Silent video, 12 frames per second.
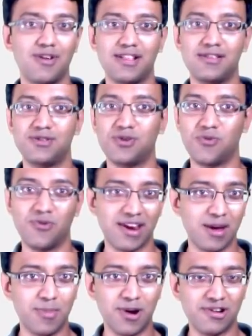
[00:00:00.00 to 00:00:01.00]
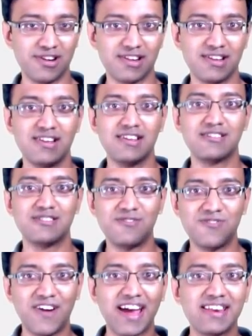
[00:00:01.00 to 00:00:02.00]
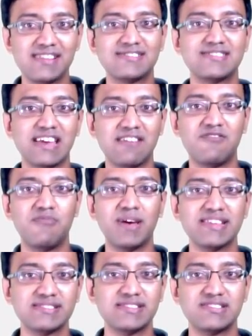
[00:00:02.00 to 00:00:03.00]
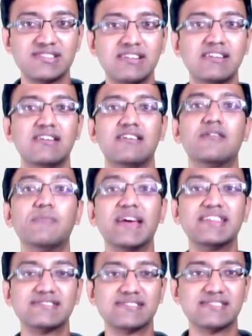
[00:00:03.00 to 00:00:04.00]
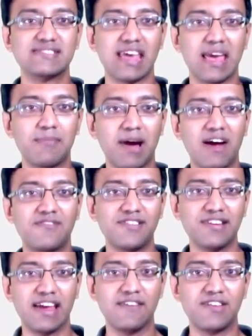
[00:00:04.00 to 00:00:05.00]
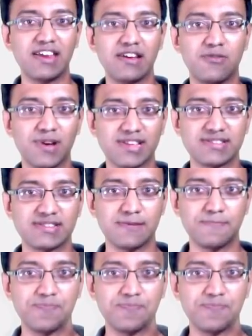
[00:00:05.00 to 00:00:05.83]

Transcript: well, don't worry about it. The final saved message remains the same after every request.